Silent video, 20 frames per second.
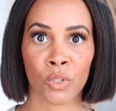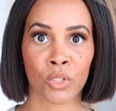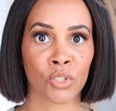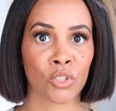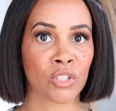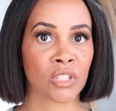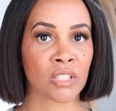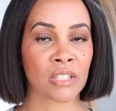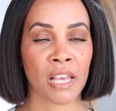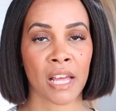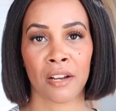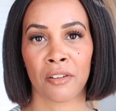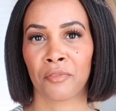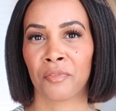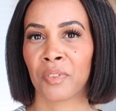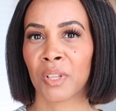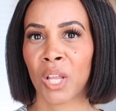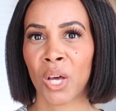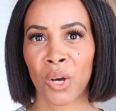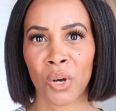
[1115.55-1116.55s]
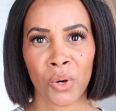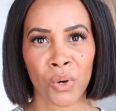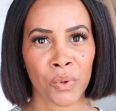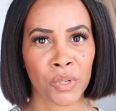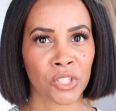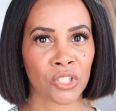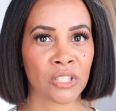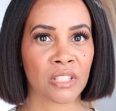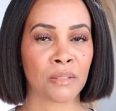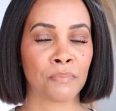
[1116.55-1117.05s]
It'll just kind of flow
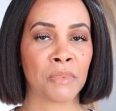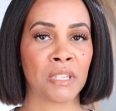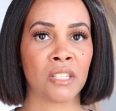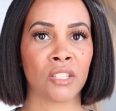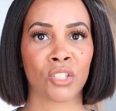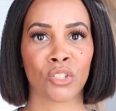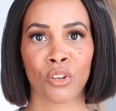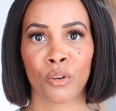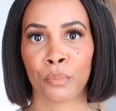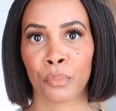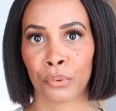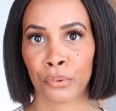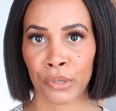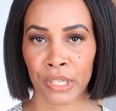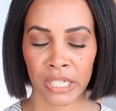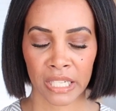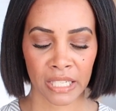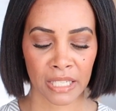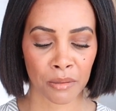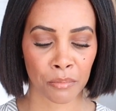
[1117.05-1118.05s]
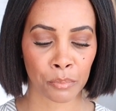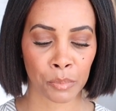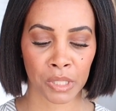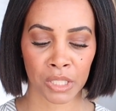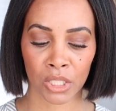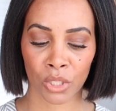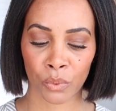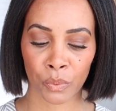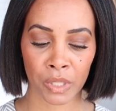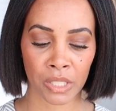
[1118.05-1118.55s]
and just be so pretty and
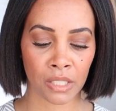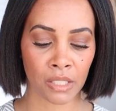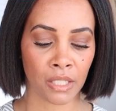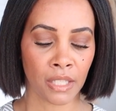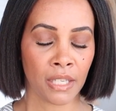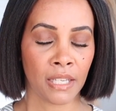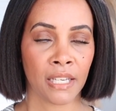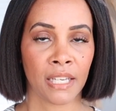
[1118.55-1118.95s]
billowy.